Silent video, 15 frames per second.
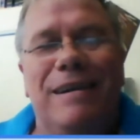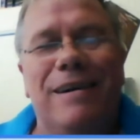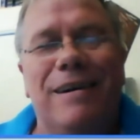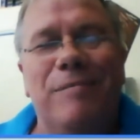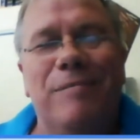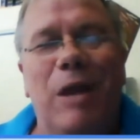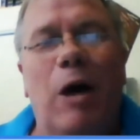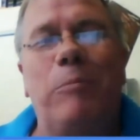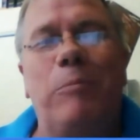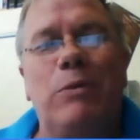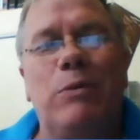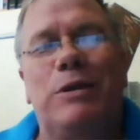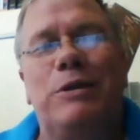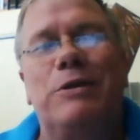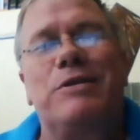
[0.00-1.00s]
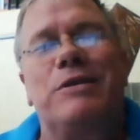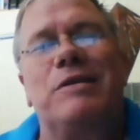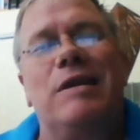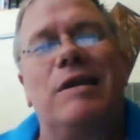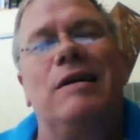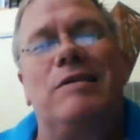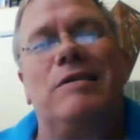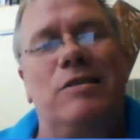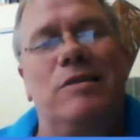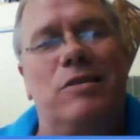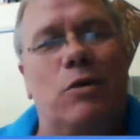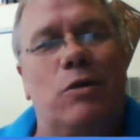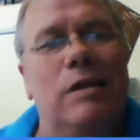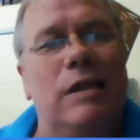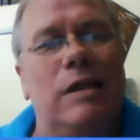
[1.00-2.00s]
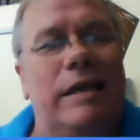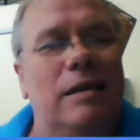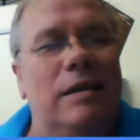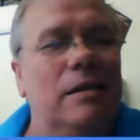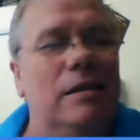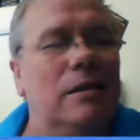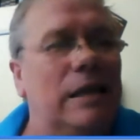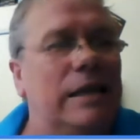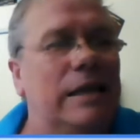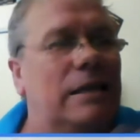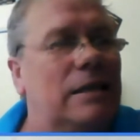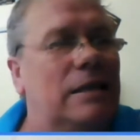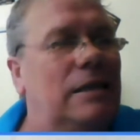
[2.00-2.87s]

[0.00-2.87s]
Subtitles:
help you with your success. Sort of like a little like